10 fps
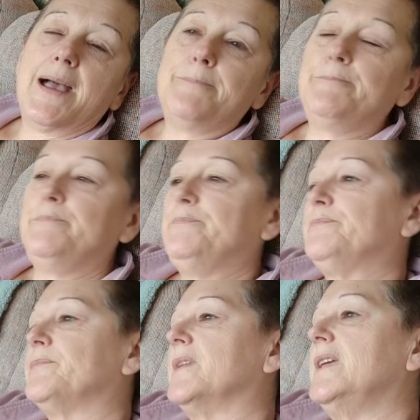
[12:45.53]

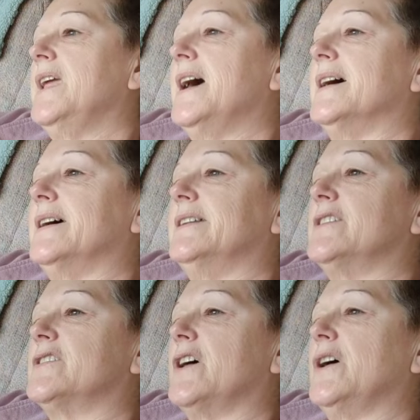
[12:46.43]
yeah, and
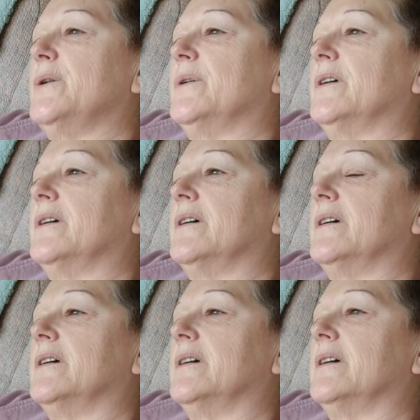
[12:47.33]
so
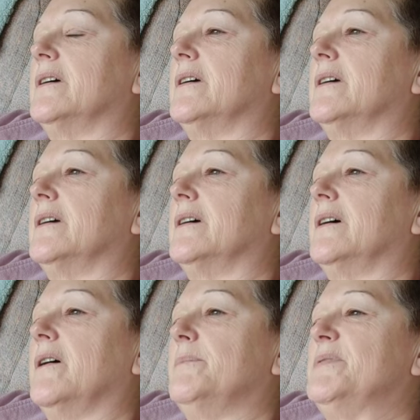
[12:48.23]

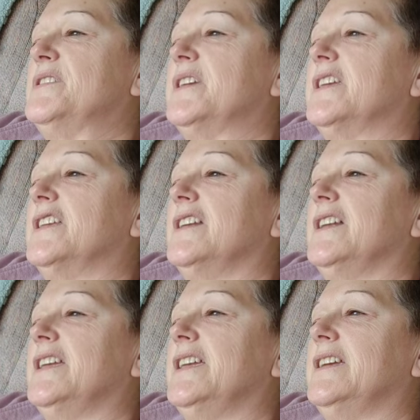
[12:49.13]
I
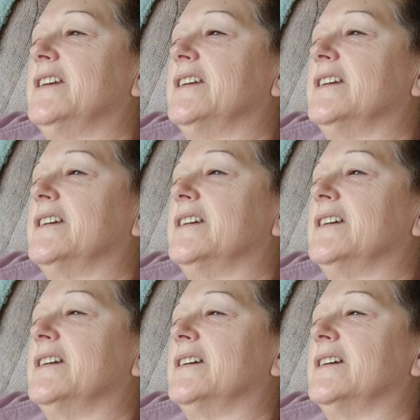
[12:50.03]
particularly
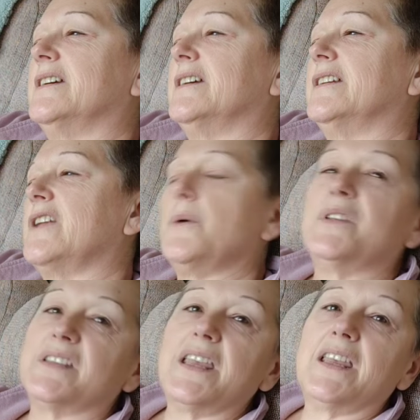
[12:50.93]

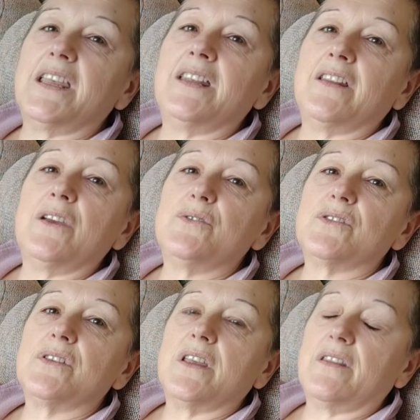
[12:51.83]
notice it in
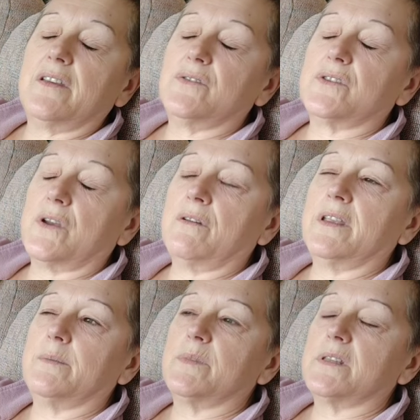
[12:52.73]
those at those
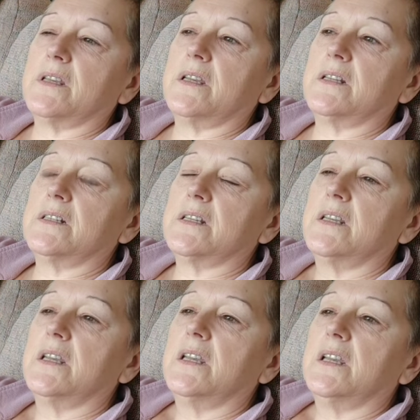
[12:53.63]
times, and
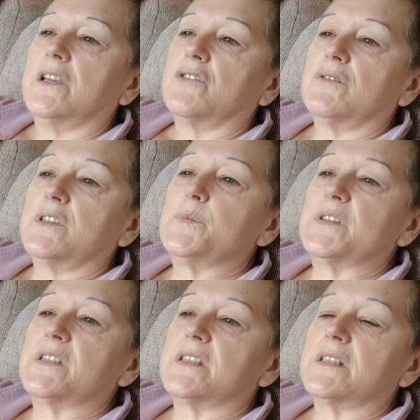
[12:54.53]

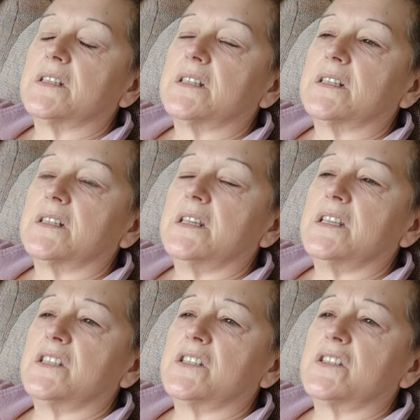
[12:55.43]
Christmas
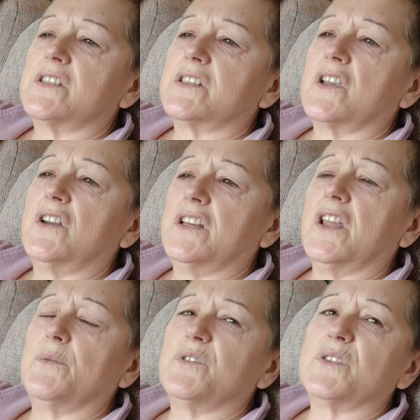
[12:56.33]
is kind of
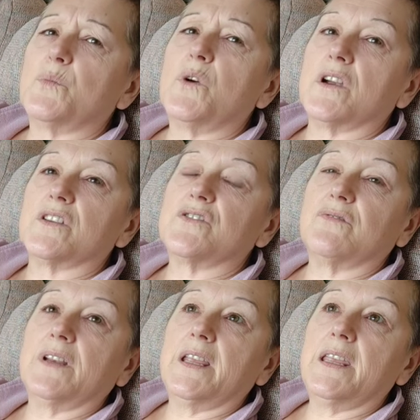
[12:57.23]
like was the worst,
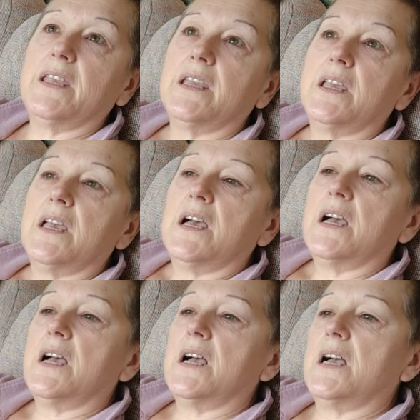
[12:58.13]
really.
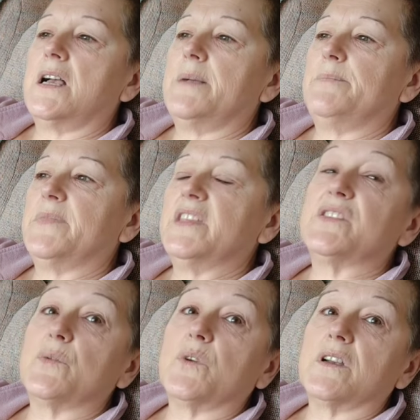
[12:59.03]
Is the